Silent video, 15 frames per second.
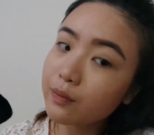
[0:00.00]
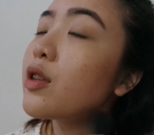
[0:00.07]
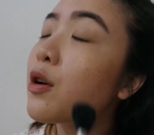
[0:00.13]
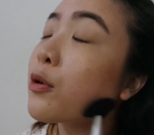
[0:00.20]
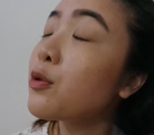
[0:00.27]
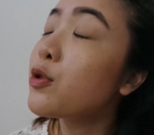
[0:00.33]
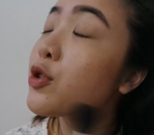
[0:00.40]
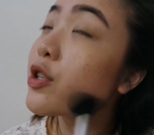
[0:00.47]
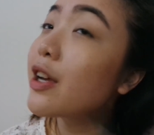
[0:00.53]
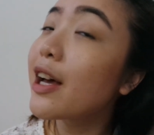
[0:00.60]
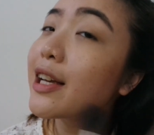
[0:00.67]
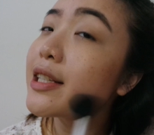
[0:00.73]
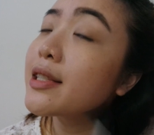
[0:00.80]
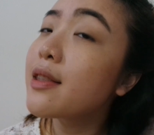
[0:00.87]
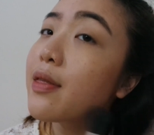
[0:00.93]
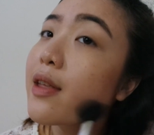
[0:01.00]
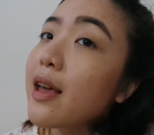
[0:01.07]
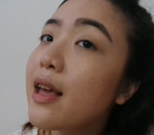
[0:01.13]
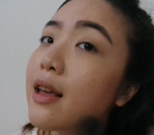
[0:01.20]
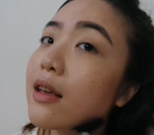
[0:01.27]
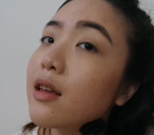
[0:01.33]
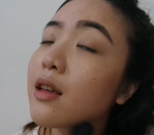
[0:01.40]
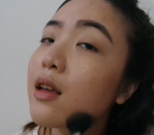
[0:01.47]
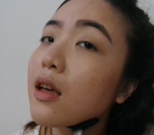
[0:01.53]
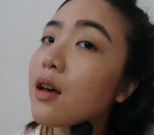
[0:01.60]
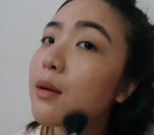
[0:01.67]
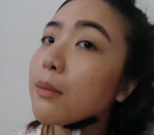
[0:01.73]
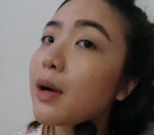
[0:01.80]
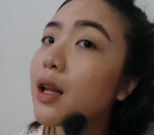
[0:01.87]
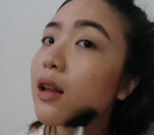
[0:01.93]
Don't you guys think
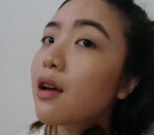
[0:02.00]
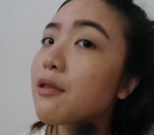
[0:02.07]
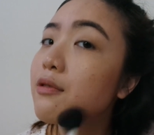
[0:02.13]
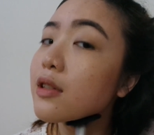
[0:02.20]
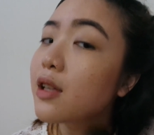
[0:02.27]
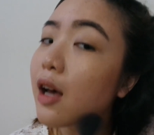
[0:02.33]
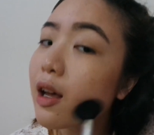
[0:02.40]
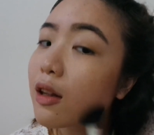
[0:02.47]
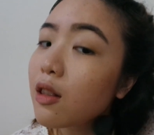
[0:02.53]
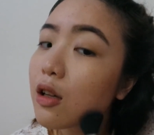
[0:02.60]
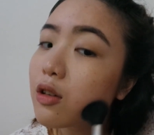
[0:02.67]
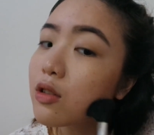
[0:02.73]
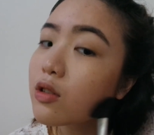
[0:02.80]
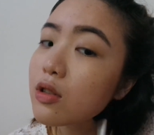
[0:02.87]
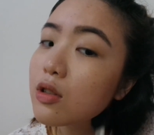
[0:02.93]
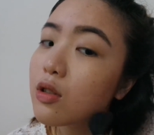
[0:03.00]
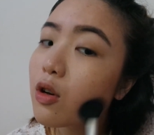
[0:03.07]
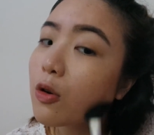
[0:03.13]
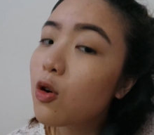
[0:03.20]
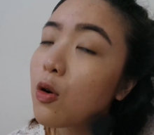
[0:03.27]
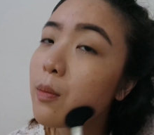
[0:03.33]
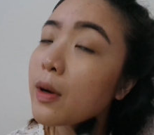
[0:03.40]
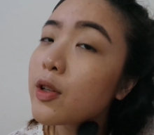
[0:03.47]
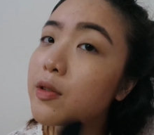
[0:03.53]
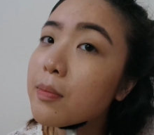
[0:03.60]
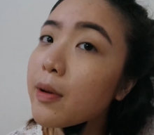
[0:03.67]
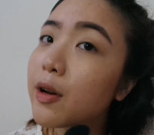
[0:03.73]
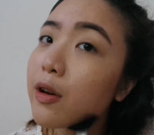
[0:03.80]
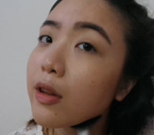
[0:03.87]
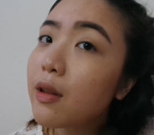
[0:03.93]
my left side looks so much
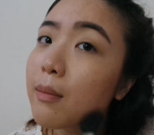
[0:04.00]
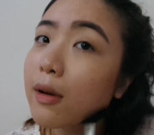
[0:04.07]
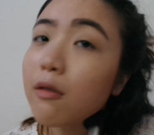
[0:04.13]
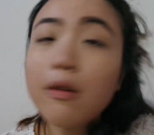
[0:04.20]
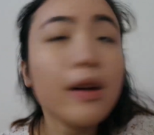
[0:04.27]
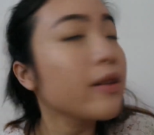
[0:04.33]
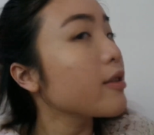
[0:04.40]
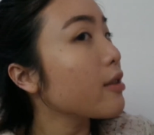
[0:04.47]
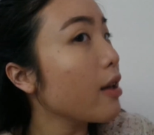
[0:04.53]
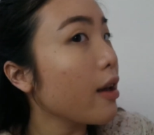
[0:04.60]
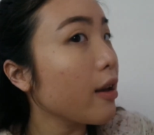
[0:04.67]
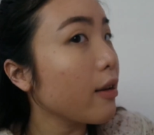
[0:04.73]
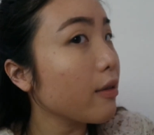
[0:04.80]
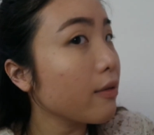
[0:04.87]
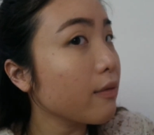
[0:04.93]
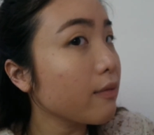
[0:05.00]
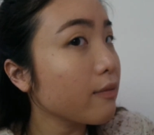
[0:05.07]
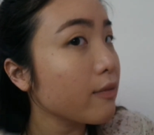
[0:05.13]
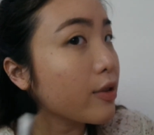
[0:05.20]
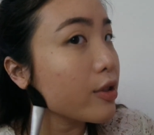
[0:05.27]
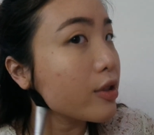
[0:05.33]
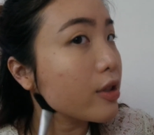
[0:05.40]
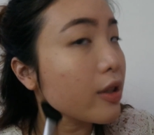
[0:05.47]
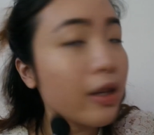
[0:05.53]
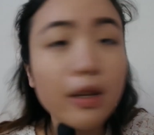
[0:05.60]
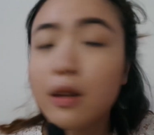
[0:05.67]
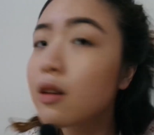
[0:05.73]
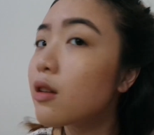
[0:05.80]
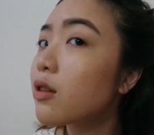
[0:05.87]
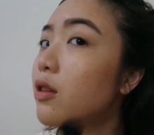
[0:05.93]
better than my right side?
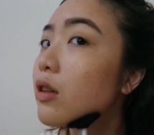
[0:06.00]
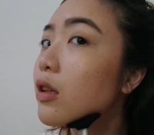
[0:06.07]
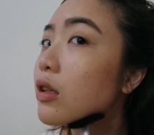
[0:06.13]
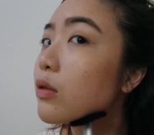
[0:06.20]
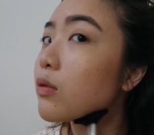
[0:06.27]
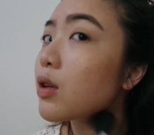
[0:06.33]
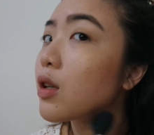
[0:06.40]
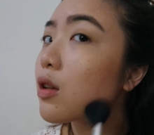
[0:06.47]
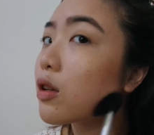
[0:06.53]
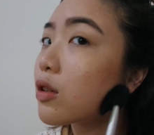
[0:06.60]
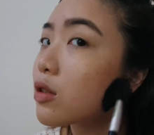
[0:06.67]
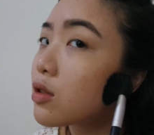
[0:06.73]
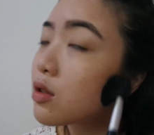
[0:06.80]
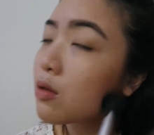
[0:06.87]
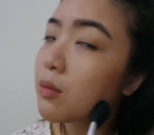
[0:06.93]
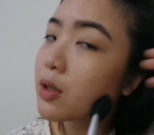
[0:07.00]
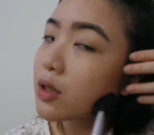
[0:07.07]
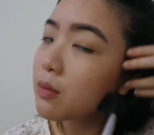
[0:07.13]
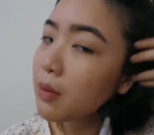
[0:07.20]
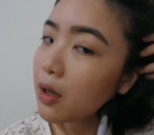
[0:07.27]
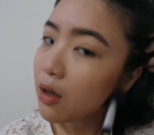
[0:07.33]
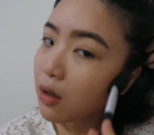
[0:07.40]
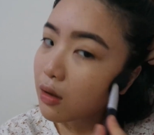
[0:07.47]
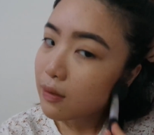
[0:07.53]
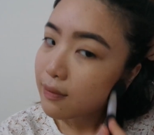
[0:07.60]
See? This one looks so much better.